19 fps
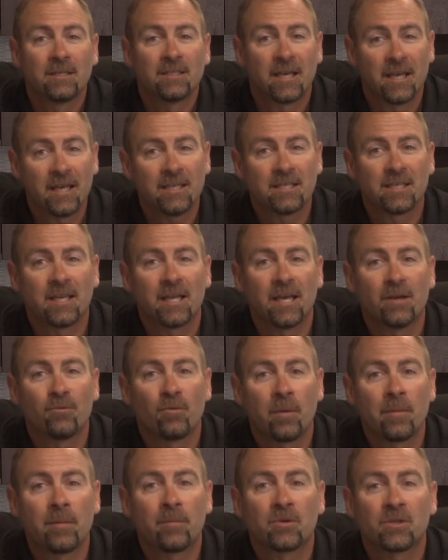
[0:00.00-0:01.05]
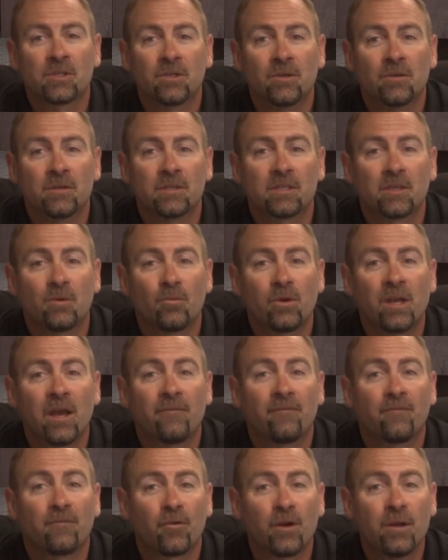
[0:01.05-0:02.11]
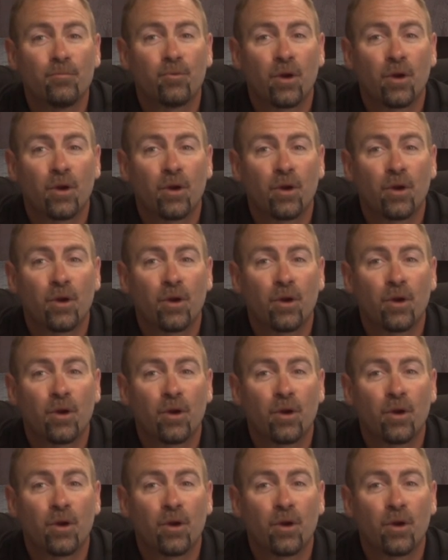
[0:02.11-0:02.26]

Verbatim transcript: To end today, remember, students, we have free